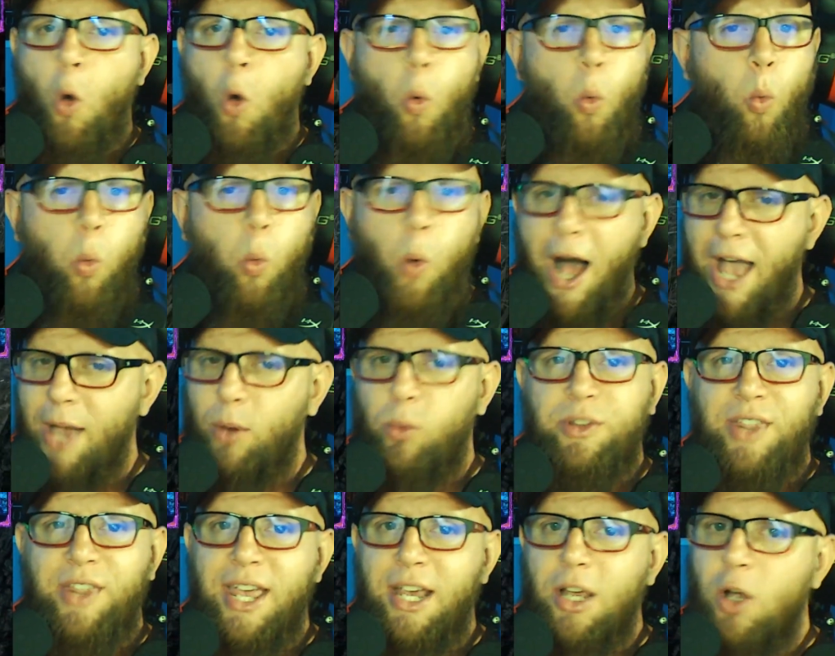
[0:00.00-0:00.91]
Why
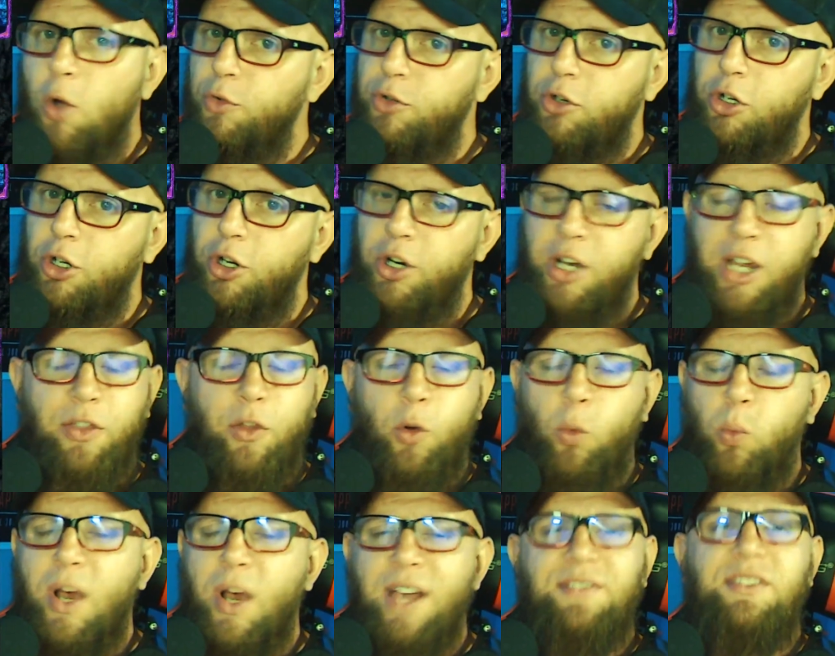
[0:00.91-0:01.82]
would they go scurrying the
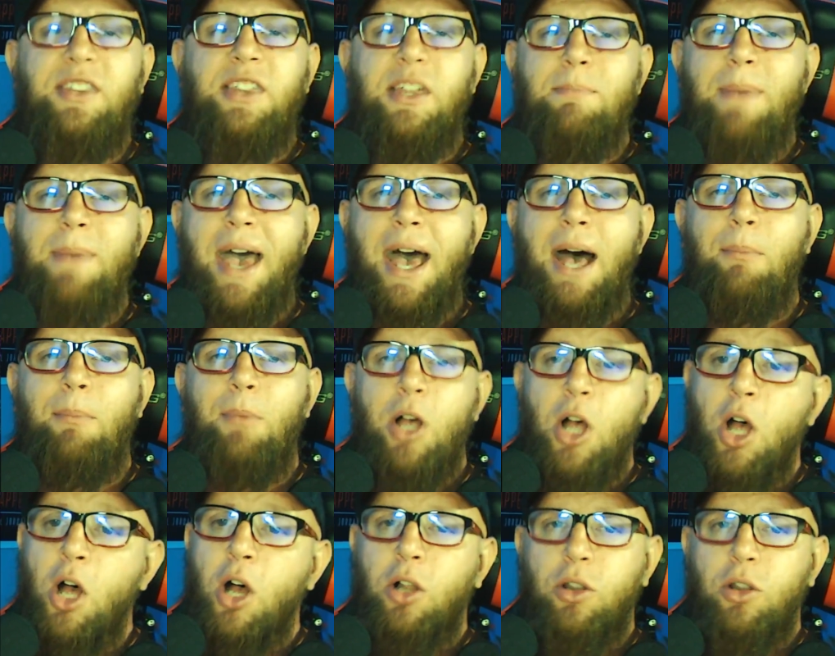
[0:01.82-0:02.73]
rest of the map
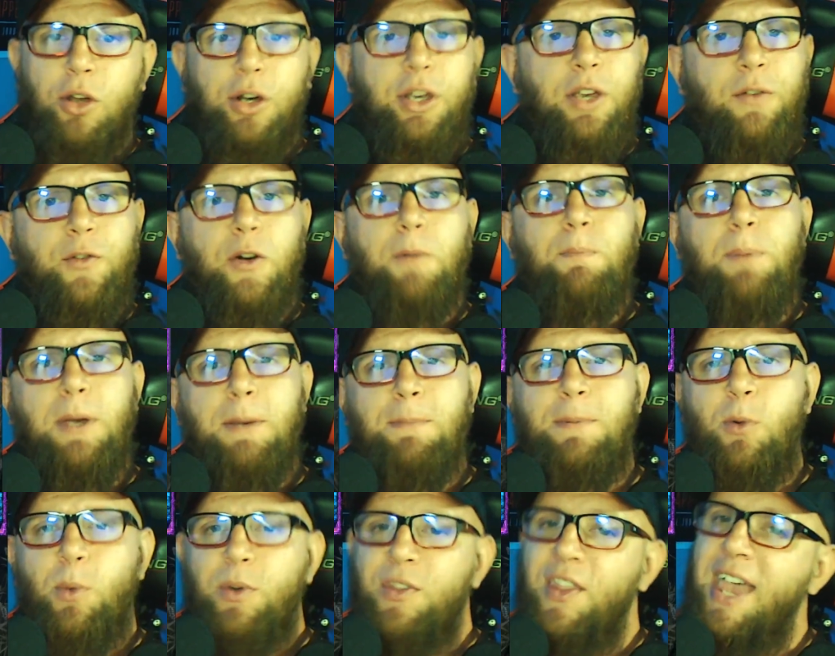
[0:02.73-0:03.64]
looking for
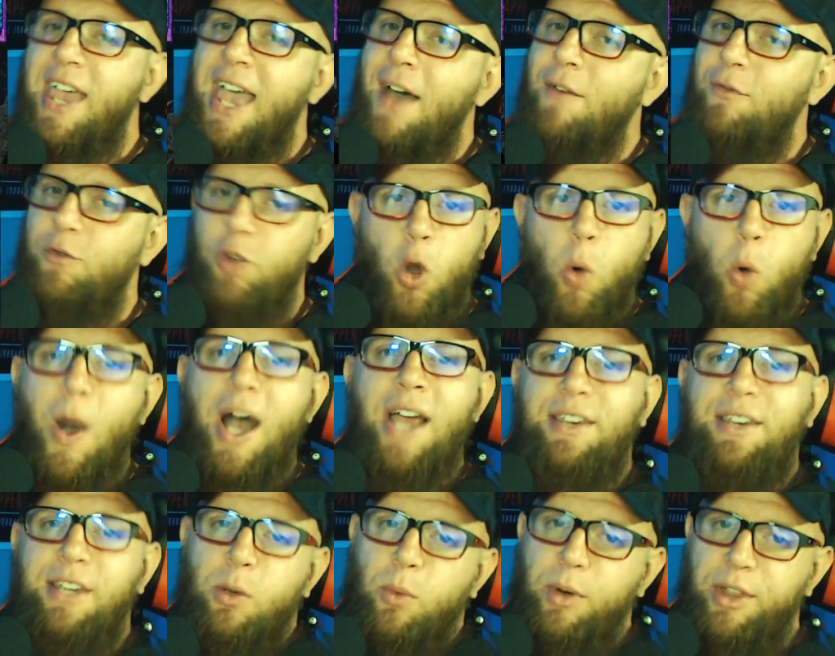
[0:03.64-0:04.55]
people when they have no
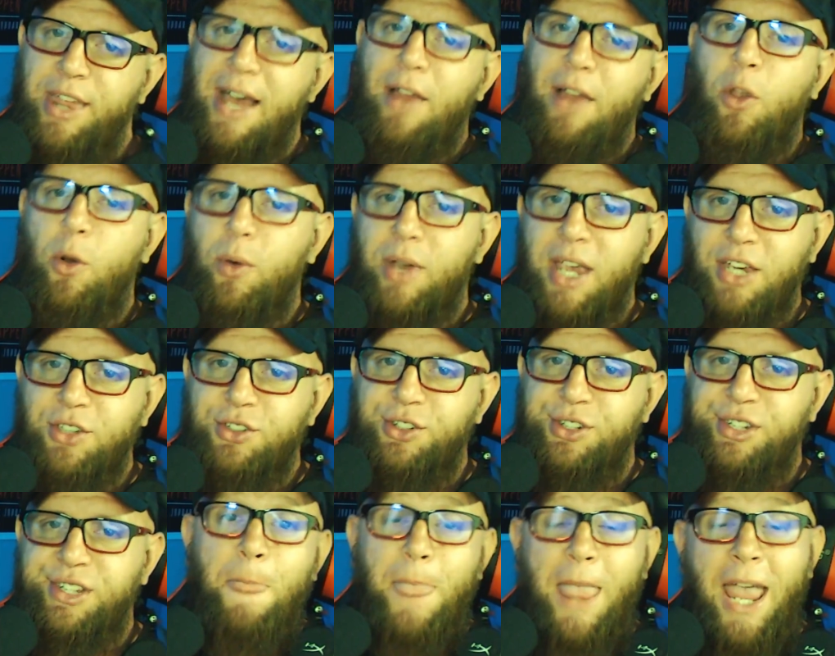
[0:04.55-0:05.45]
idea where that
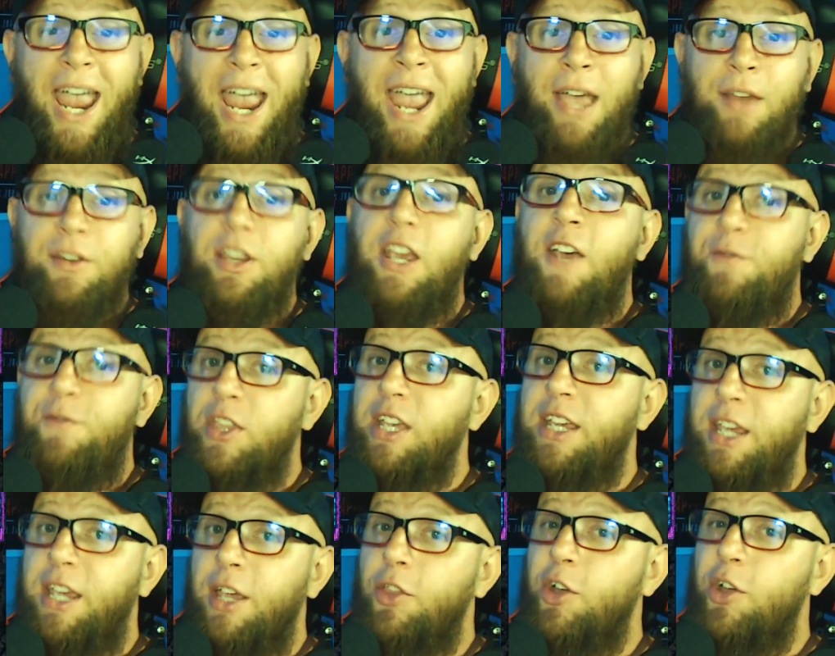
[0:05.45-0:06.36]
location is? And if the
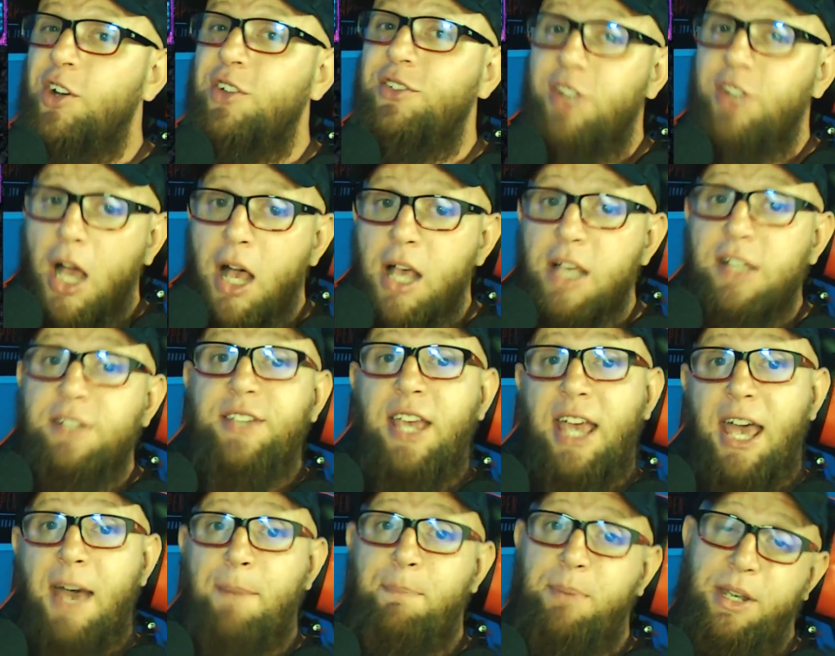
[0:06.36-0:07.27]
killer does
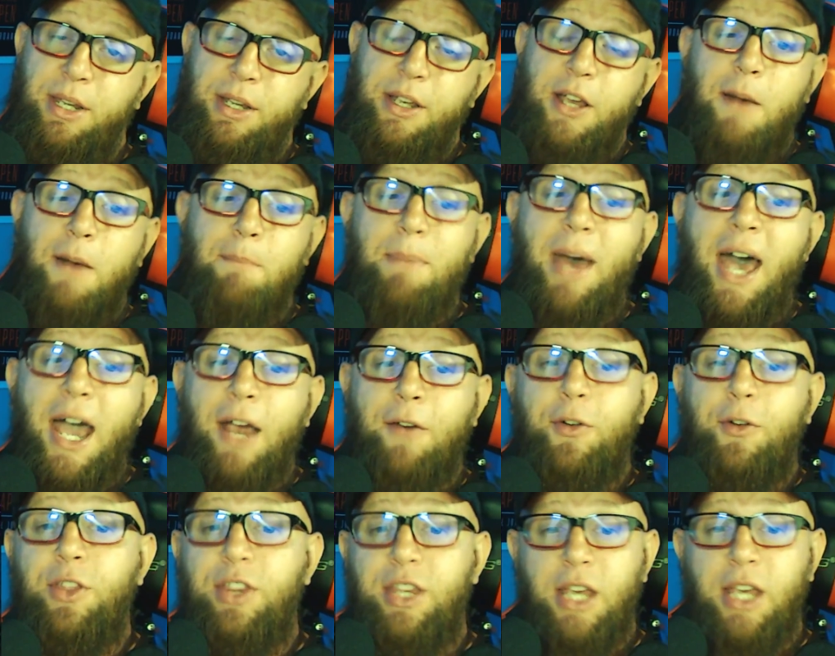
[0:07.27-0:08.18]
happen to come back
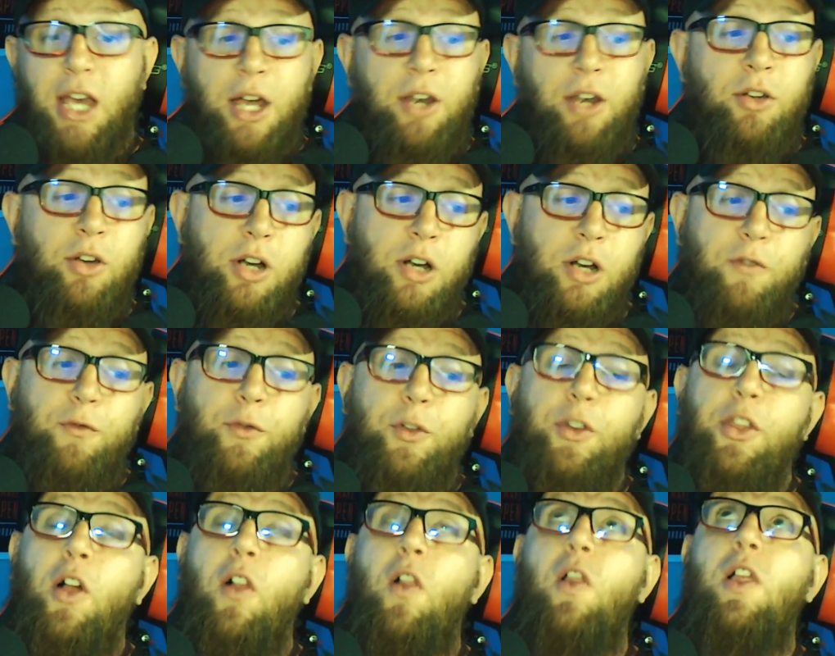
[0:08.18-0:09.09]
for the unhook, for
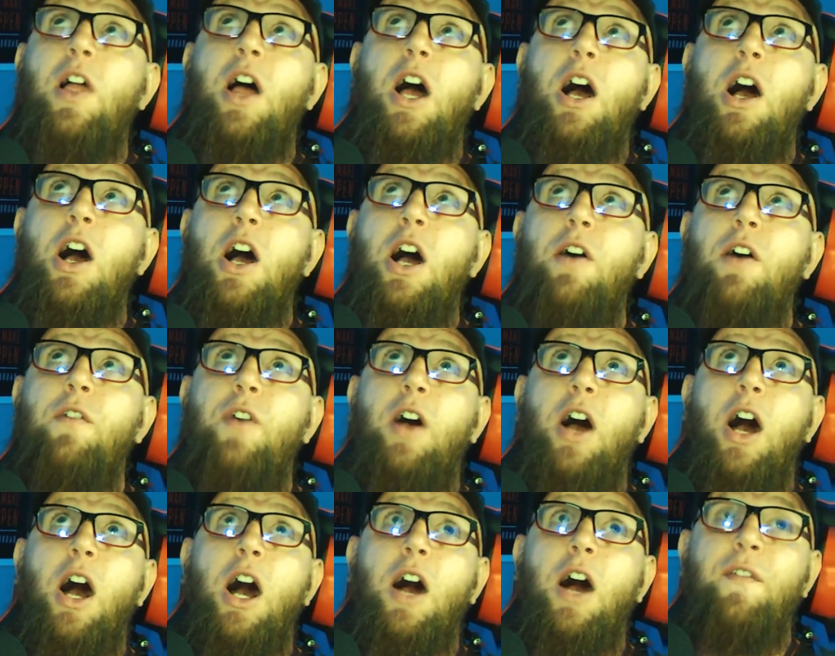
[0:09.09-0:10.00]
the love
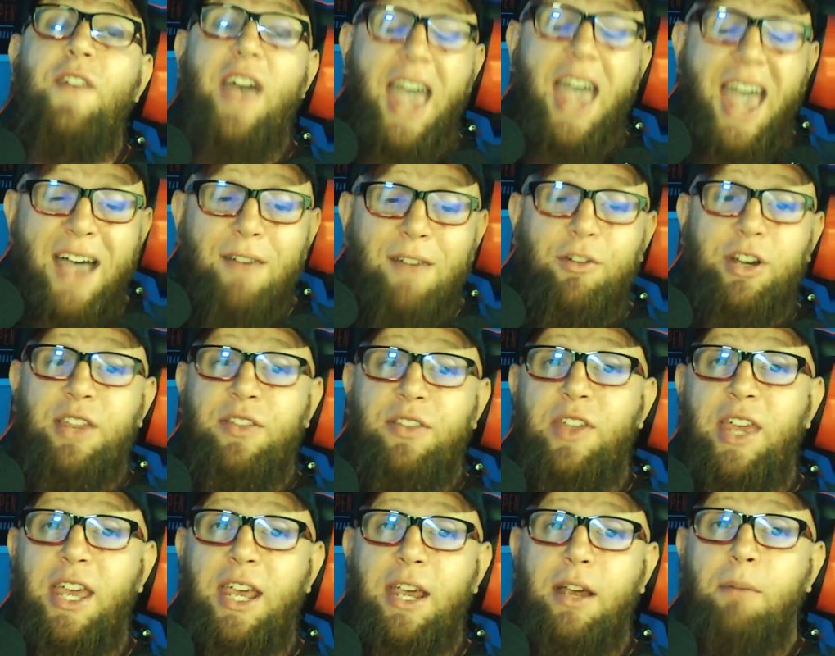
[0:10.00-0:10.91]
of
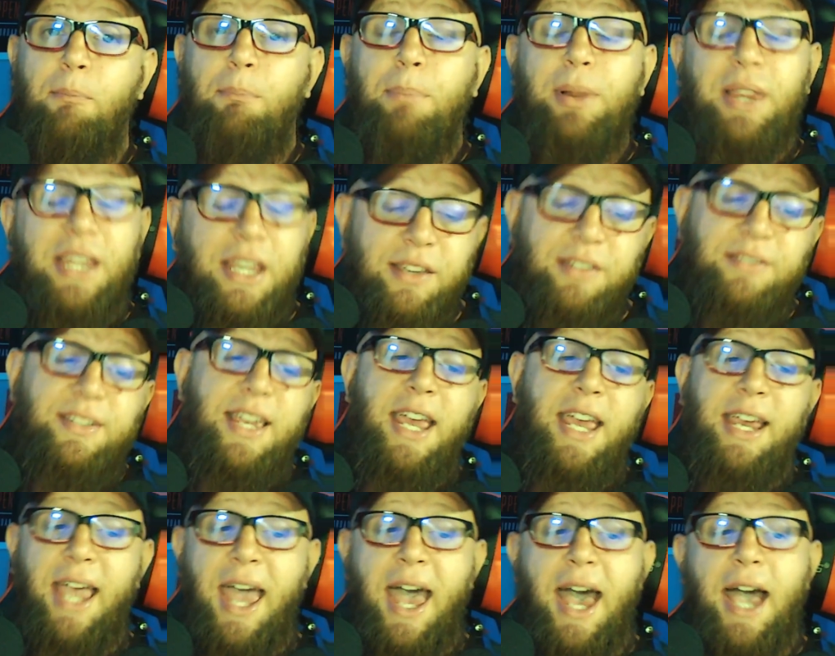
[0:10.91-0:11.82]
everything, please
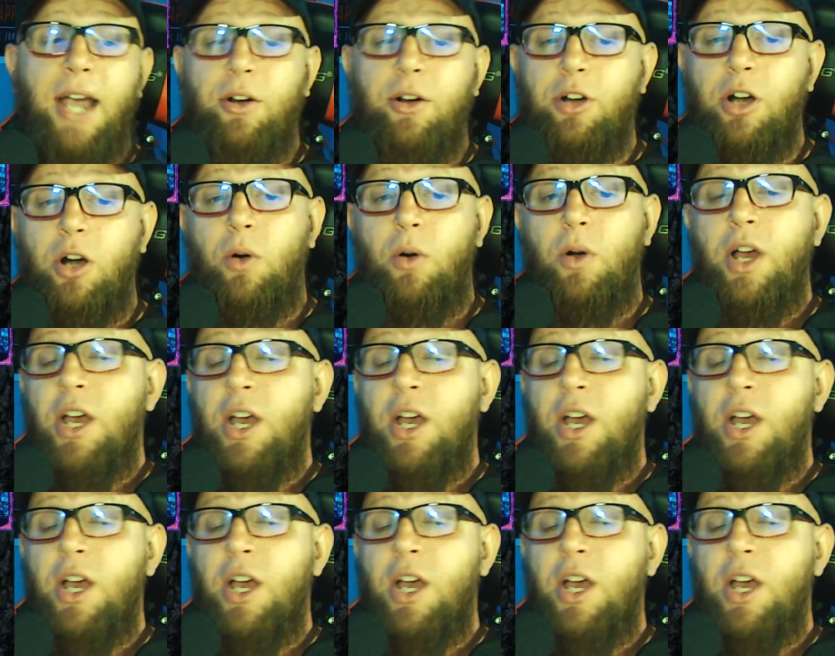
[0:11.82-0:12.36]
take aggro.